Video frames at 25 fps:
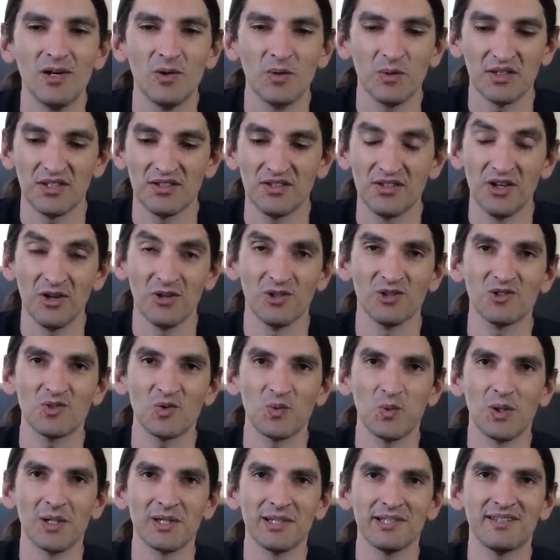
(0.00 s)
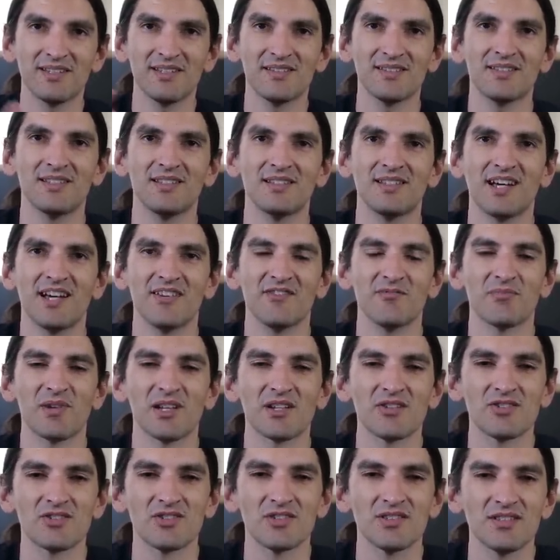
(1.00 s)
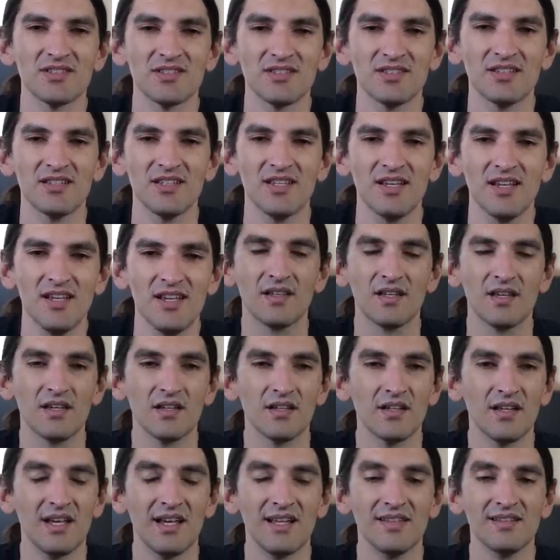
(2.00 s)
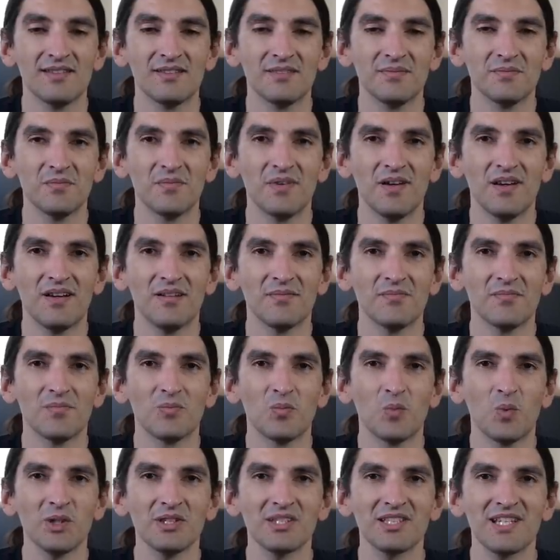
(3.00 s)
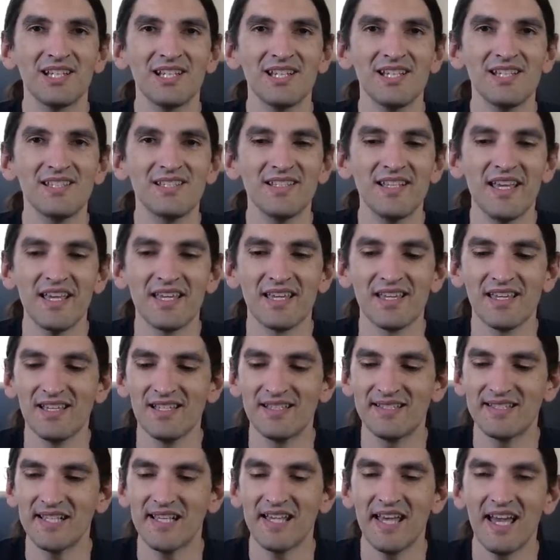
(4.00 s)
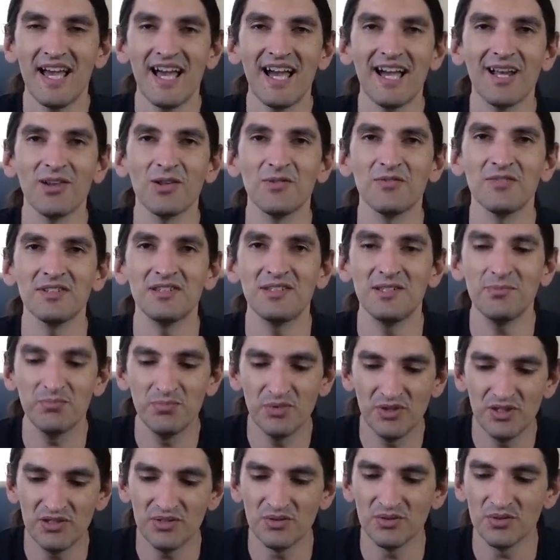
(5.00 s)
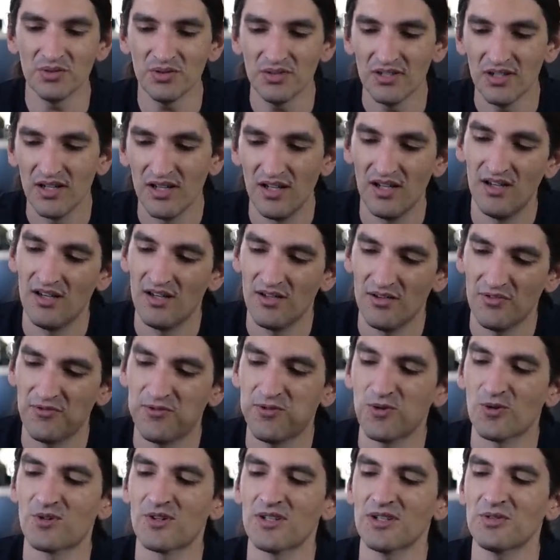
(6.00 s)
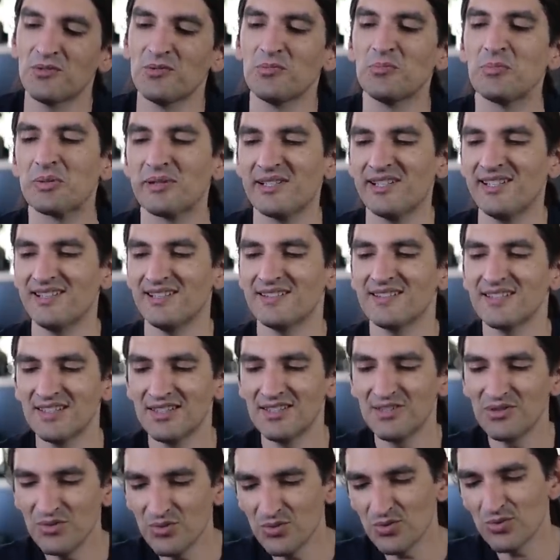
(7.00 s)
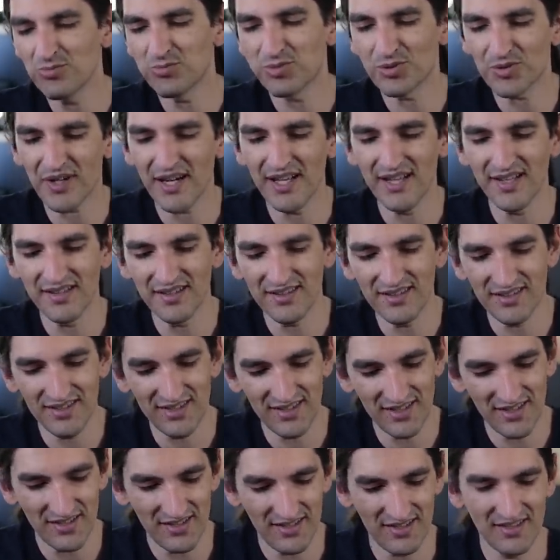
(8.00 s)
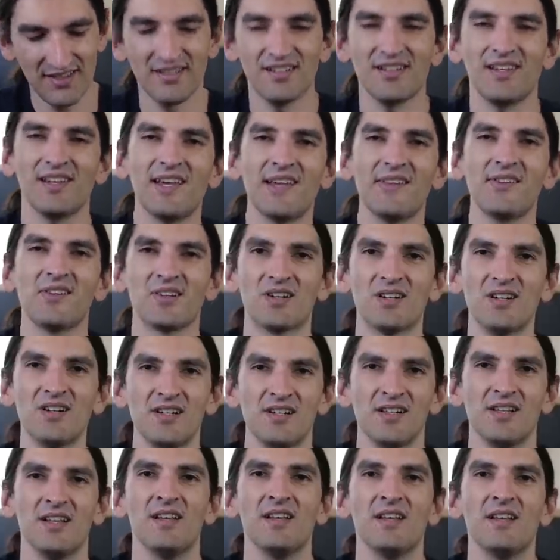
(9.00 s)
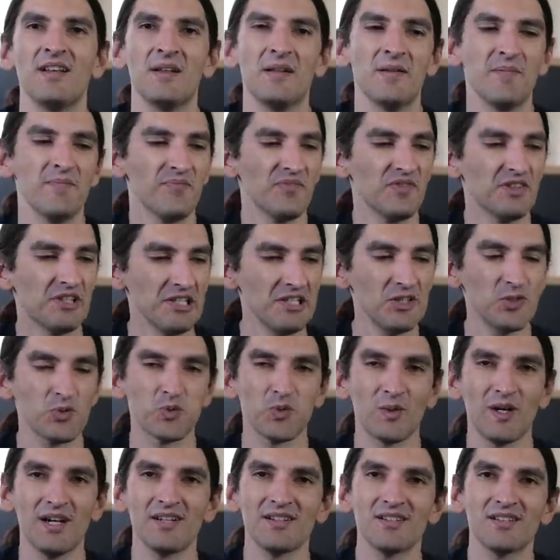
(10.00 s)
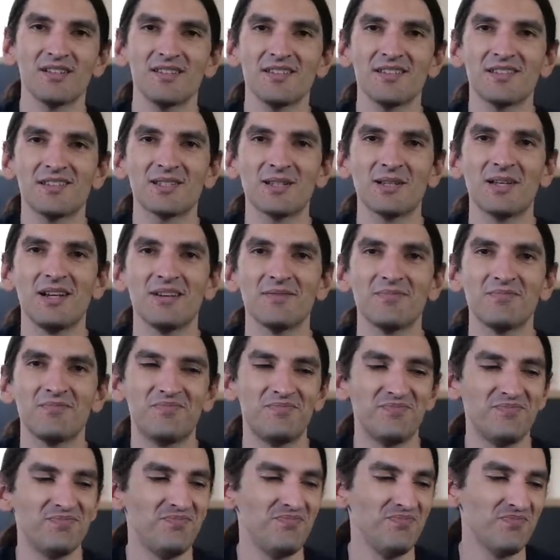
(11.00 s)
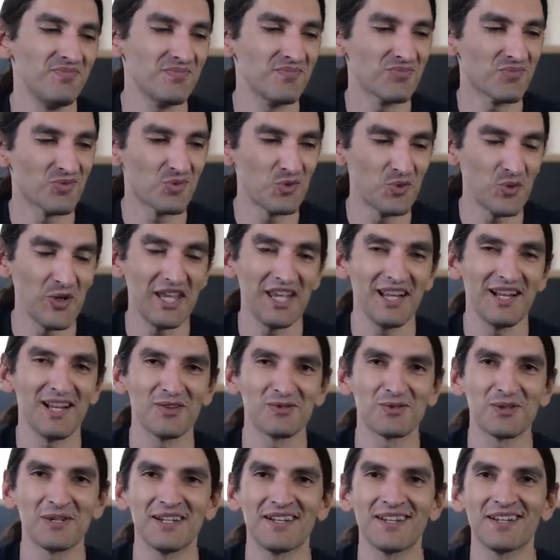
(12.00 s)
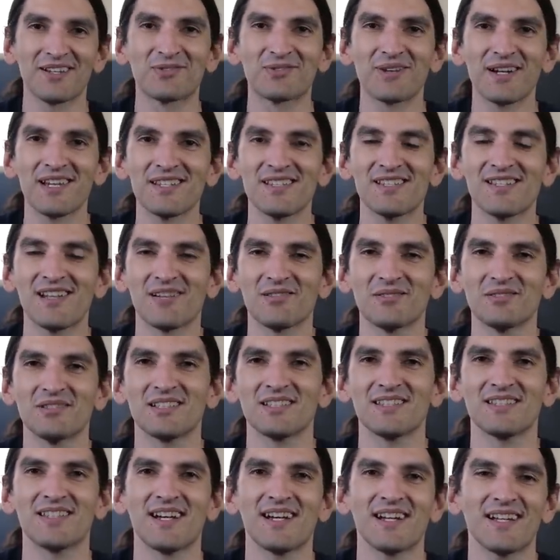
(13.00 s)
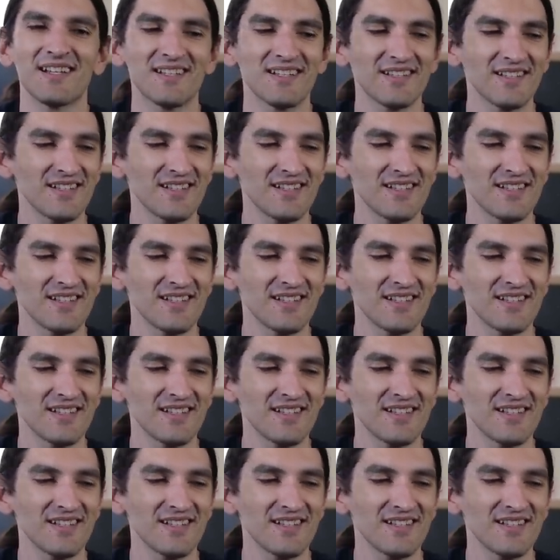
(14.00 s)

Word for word: with those qualities that I've mentioned. And what can I say? It's a hell of a debut for a completely new brand, Ladder. This one is a really, really great sounding D A C.